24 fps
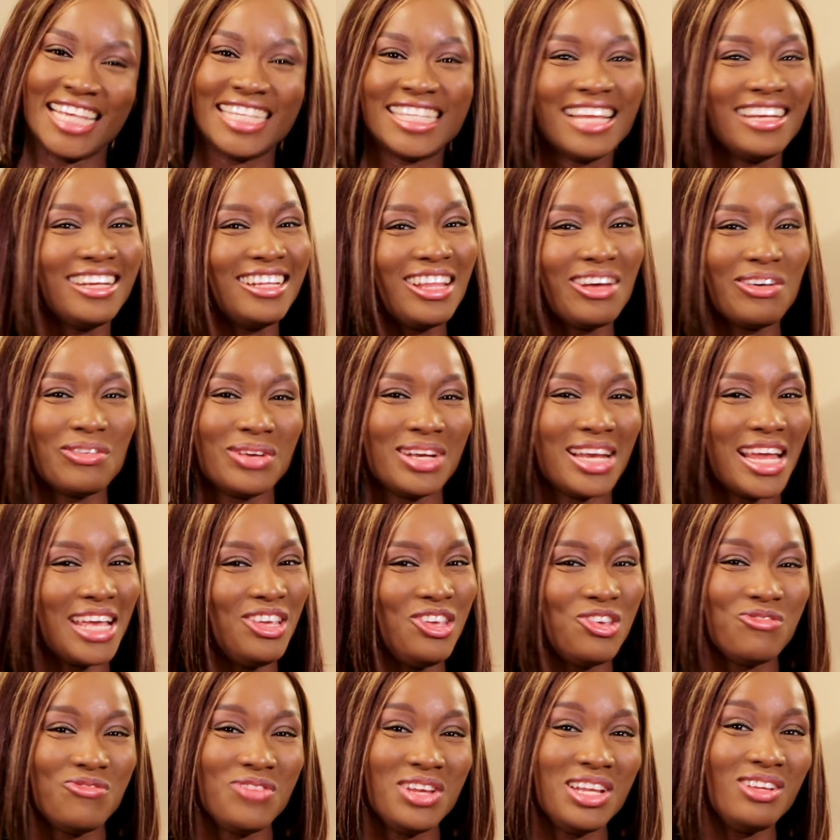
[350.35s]
is another one that
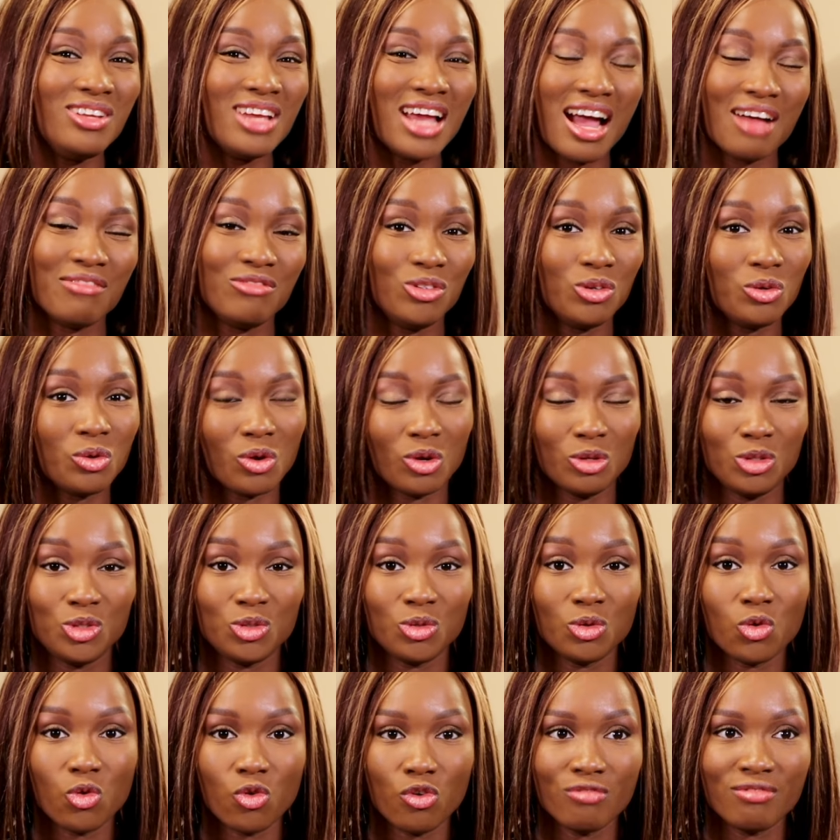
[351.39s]
you really have no
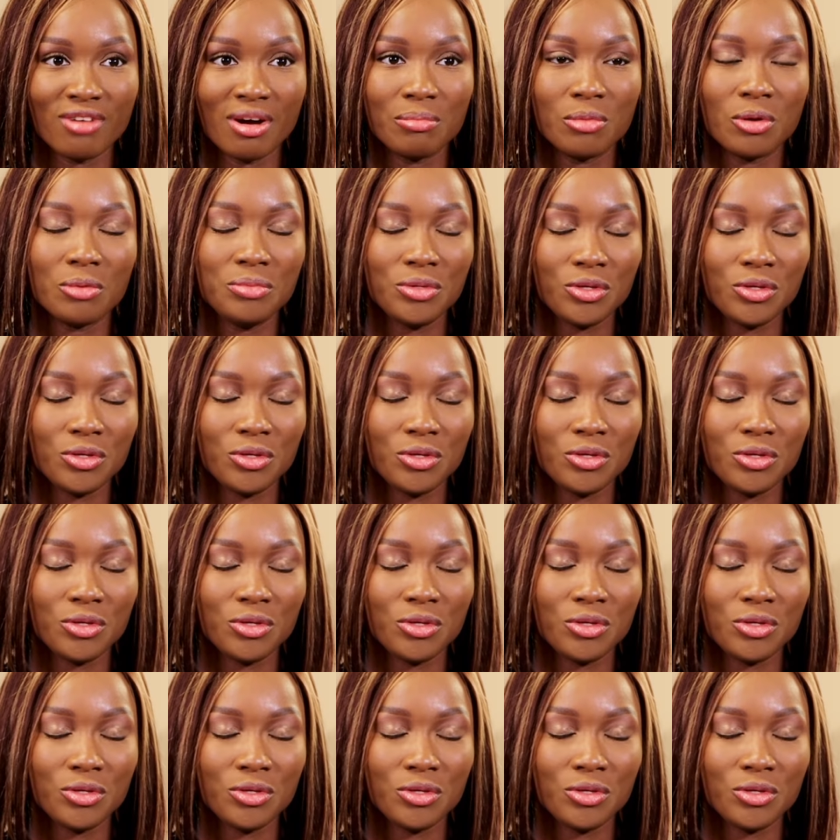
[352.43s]
control over, but